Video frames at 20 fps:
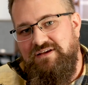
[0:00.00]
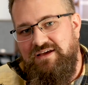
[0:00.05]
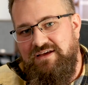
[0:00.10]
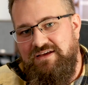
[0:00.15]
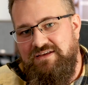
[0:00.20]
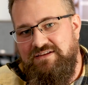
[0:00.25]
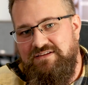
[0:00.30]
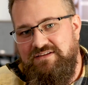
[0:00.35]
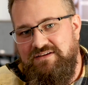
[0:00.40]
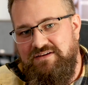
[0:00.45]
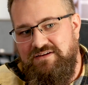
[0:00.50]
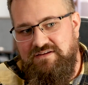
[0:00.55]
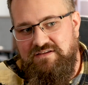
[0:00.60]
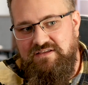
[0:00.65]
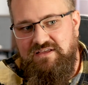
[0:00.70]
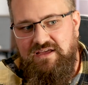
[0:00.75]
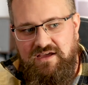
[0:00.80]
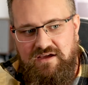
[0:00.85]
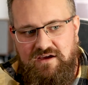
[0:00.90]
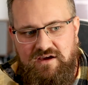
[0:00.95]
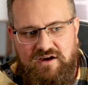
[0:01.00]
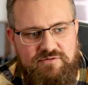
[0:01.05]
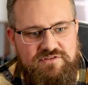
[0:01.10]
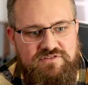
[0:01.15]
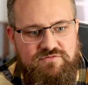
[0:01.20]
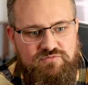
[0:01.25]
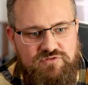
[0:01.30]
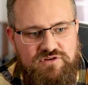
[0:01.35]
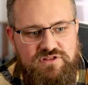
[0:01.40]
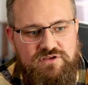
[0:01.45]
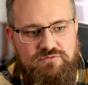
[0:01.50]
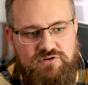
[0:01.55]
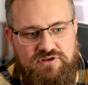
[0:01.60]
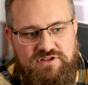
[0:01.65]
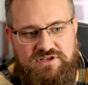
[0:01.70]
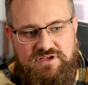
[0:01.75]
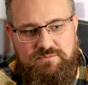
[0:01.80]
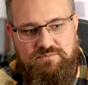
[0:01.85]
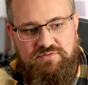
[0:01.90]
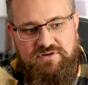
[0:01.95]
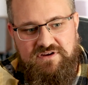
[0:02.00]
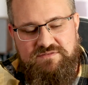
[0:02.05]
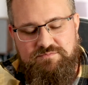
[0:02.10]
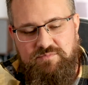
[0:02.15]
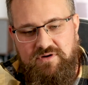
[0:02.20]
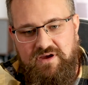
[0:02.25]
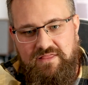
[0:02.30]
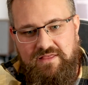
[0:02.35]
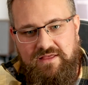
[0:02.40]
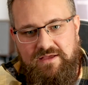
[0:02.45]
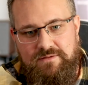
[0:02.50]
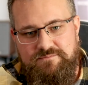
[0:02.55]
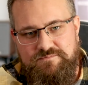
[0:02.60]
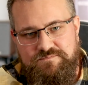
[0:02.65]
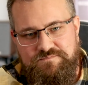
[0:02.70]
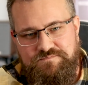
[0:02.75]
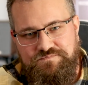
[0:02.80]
And yeah, I was really, really impressed by that.